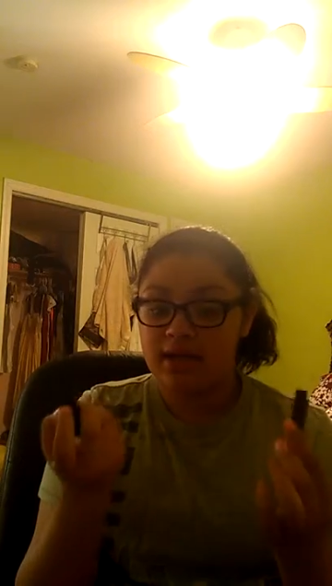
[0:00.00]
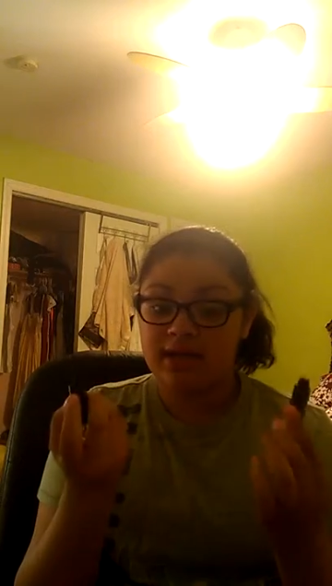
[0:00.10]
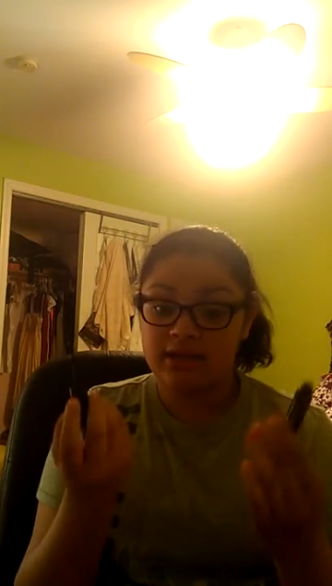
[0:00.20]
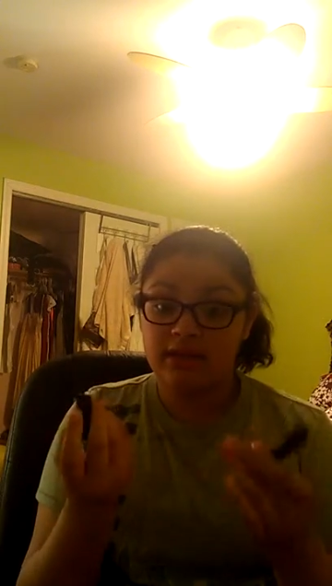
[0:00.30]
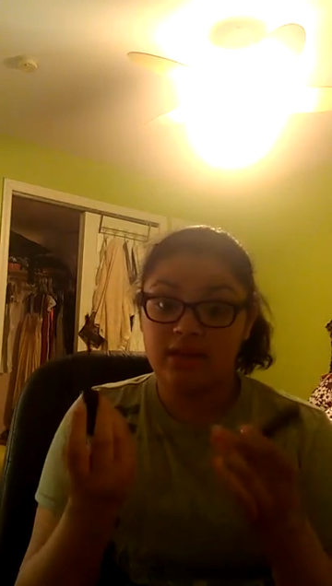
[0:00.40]
it
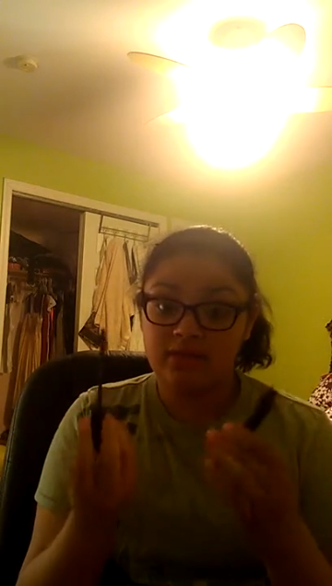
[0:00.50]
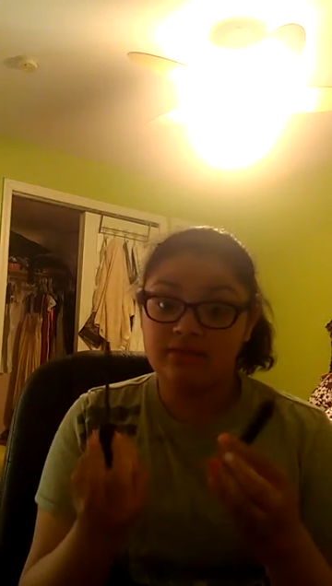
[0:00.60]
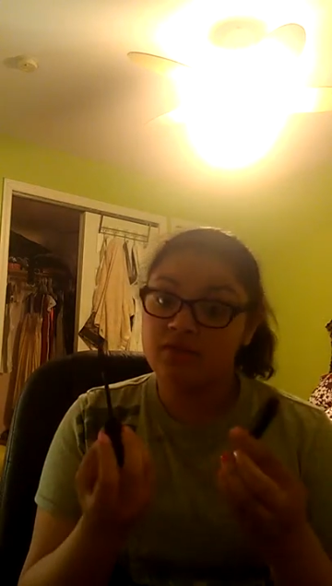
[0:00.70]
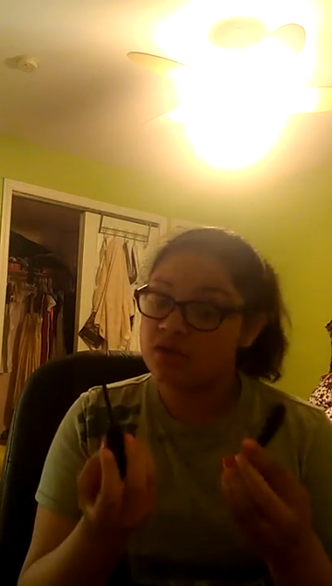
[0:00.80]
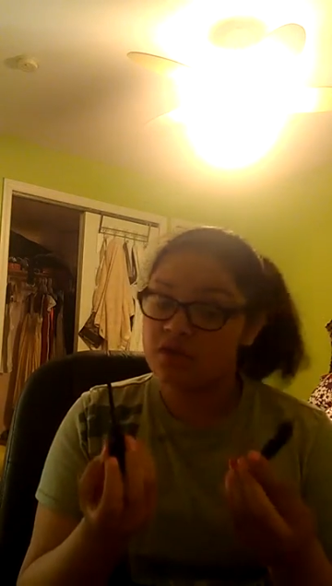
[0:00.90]

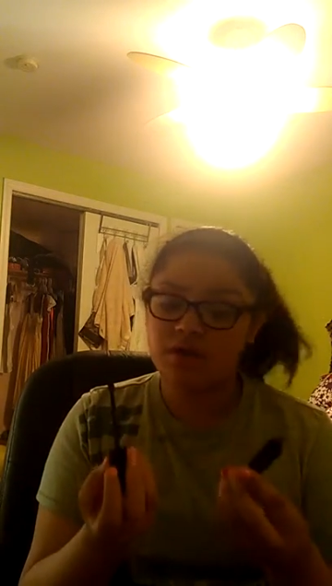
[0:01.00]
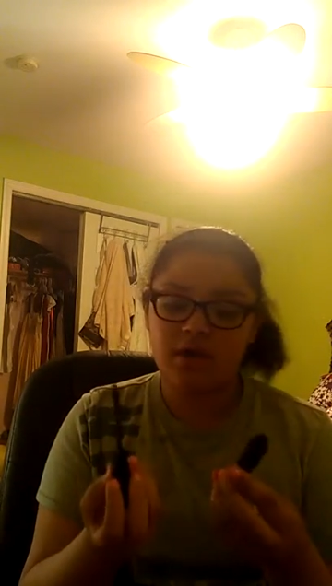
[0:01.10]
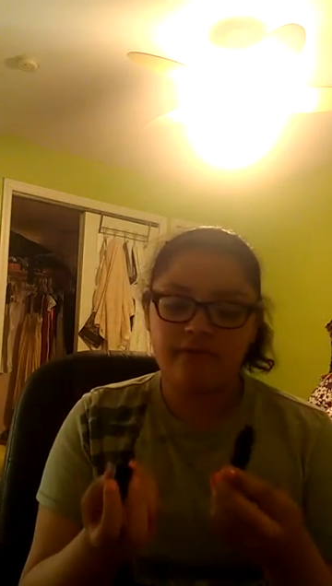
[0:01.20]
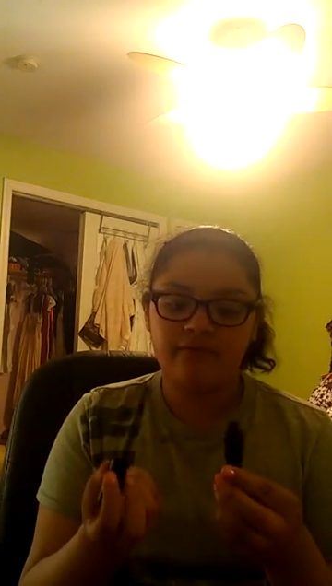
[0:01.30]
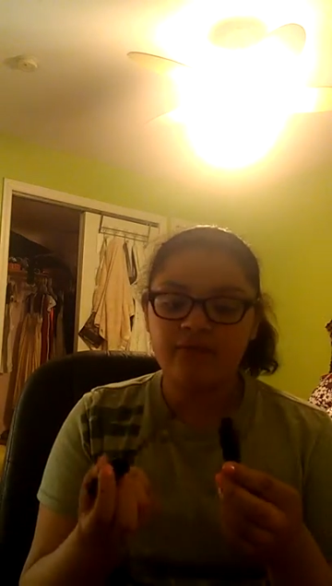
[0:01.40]
leaves good
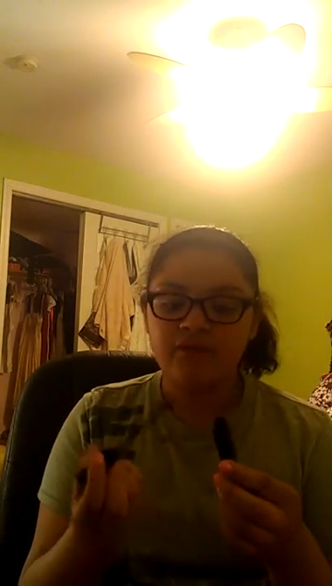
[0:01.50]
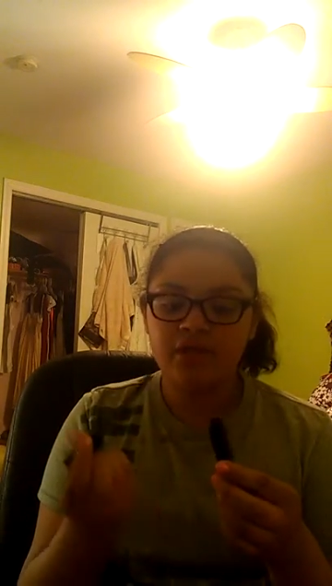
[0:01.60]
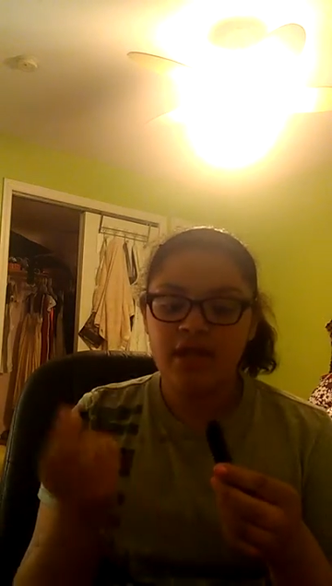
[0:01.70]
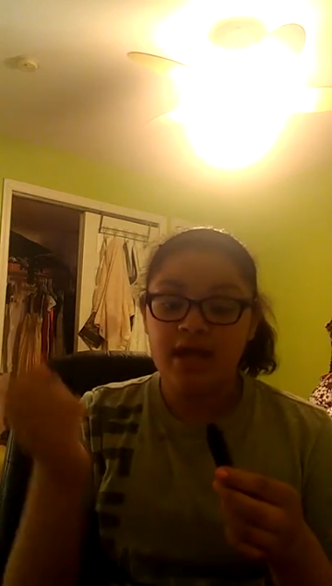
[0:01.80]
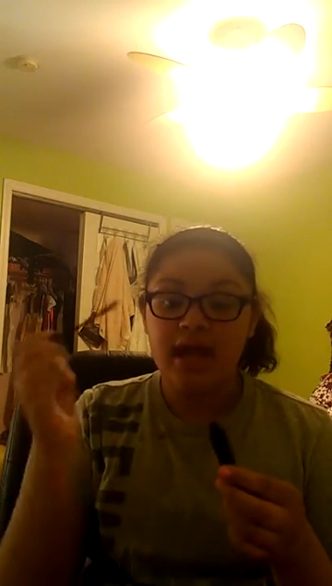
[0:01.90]
coverage,
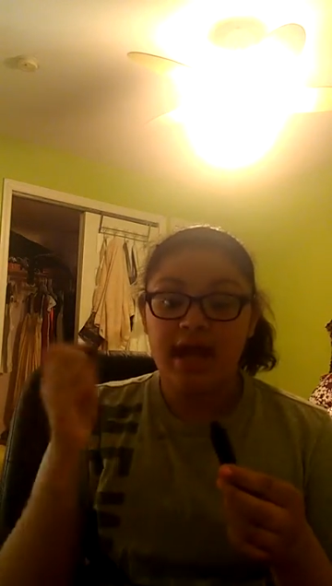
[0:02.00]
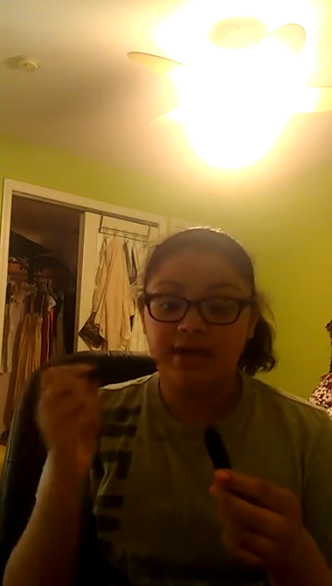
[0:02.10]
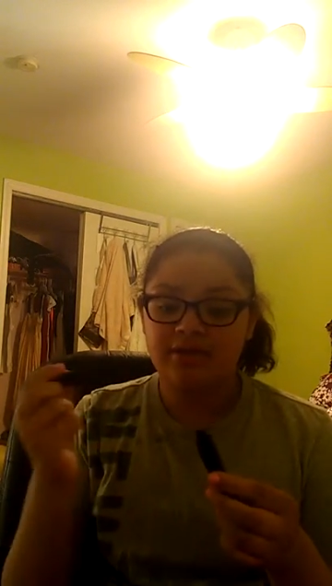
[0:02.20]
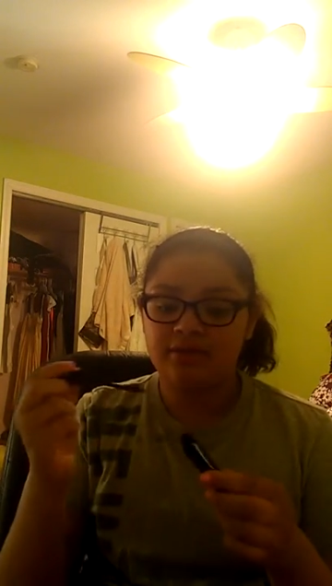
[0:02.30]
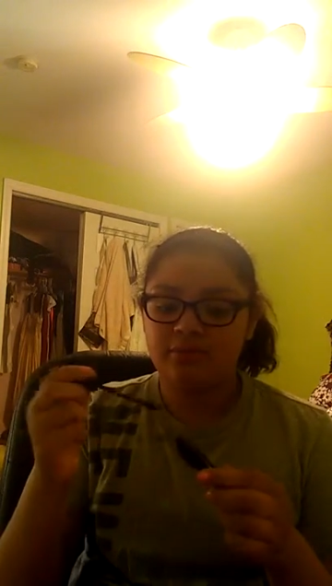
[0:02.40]
and
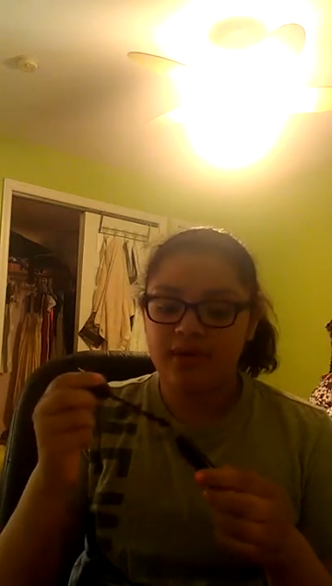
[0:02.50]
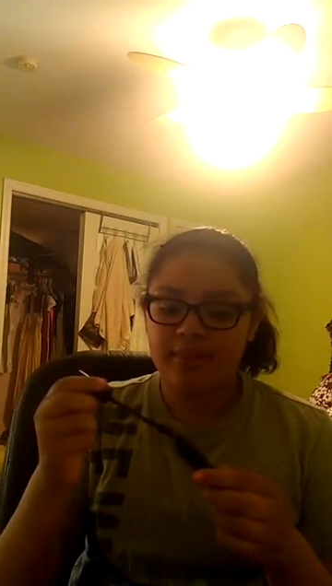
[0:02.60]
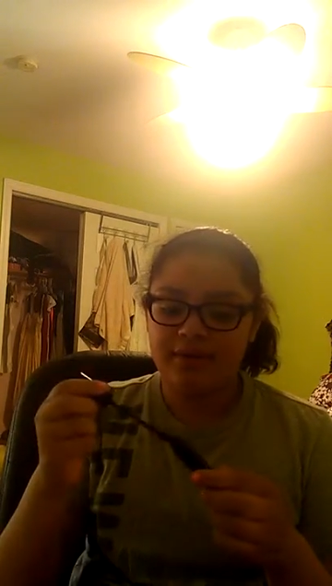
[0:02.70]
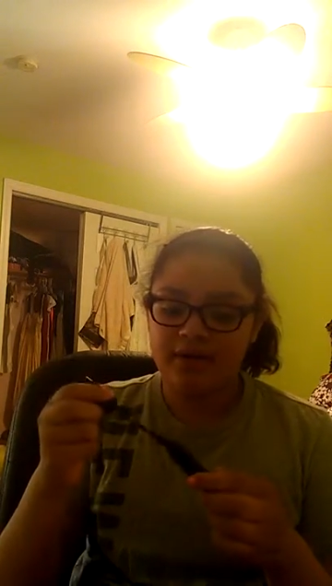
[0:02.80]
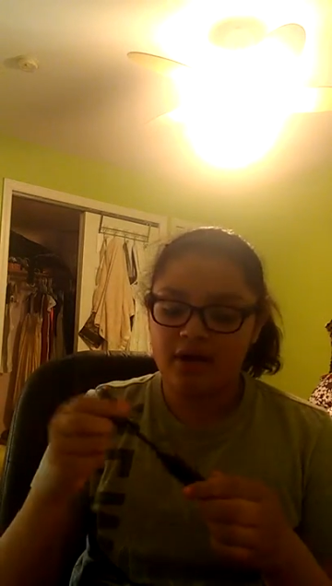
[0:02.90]
it, when I
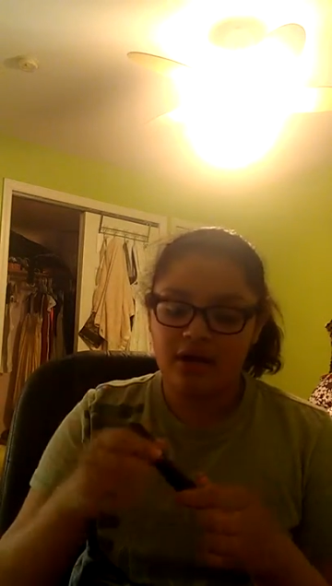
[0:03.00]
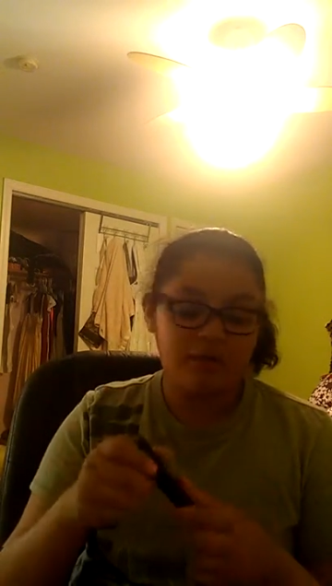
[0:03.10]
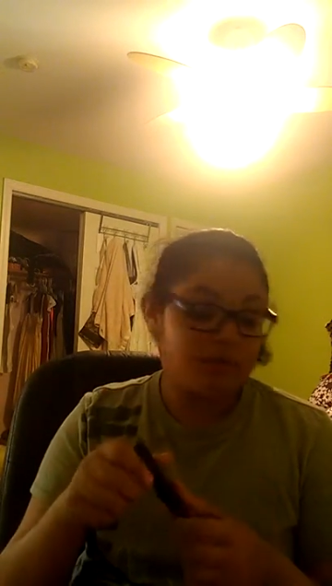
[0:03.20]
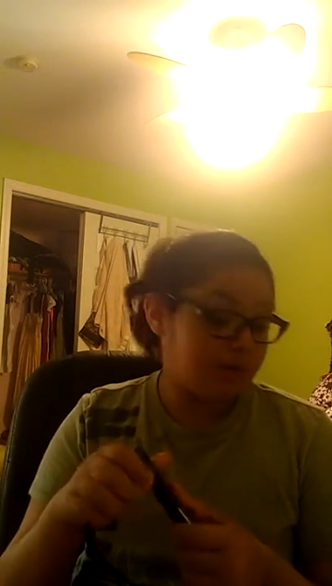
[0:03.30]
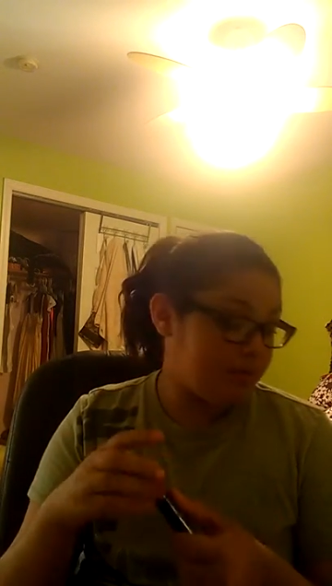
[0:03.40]
put it on, when I